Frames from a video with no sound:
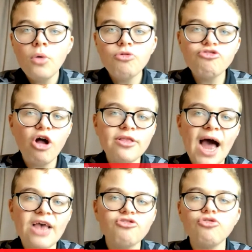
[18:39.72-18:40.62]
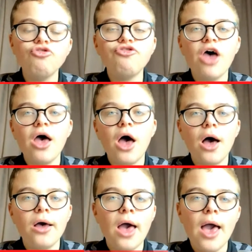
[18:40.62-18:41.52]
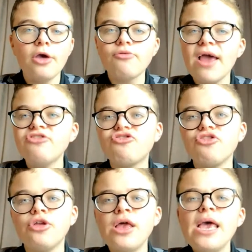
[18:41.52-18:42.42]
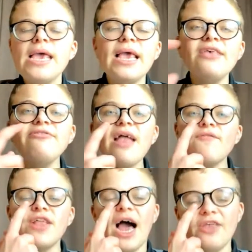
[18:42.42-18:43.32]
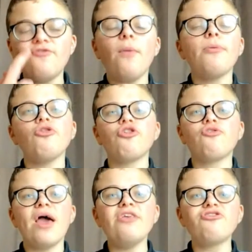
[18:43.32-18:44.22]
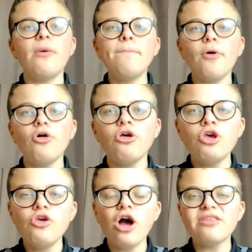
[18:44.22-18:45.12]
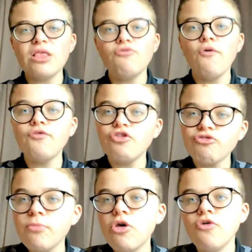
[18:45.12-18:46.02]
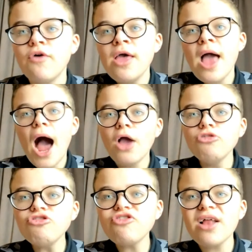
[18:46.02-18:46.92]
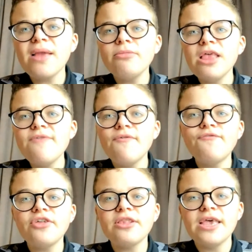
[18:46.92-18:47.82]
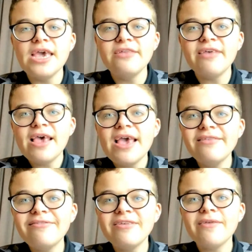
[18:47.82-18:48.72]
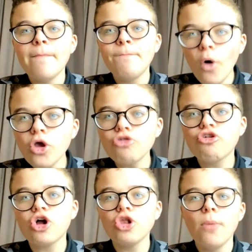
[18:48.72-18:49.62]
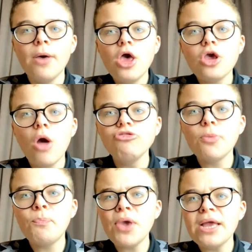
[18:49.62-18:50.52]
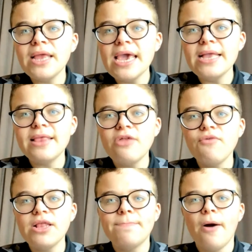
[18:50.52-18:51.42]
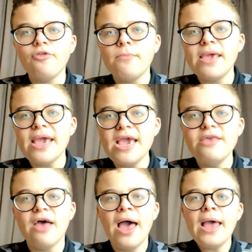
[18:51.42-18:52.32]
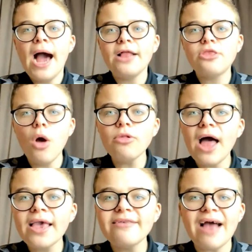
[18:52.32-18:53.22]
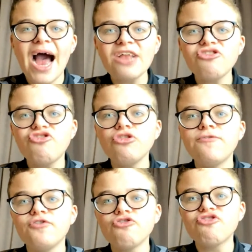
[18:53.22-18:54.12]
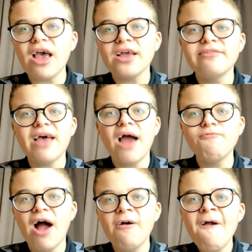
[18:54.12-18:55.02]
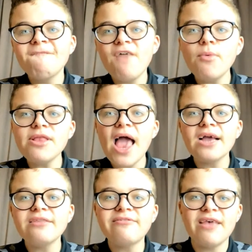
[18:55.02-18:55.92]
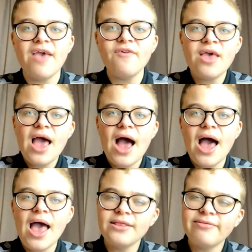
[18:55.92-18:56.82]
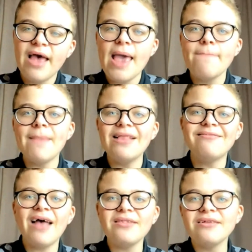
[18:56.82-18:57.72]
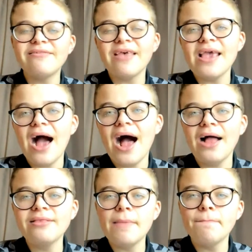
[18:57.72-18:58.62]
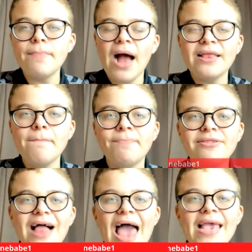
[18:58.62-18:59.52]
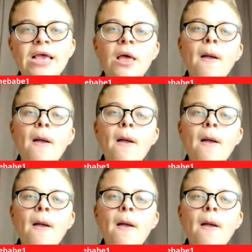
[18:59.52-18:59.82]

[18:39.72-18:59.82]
Was not nice under Grayson. It's never nice football under Grayson, but you've got to take the rough with the smooth. I understand him leaving for Leeds. It's his boyhood club. Going to P&E didn't really bother me either. I don't like his attitude for the second time round. Very negative and in mentality and in play.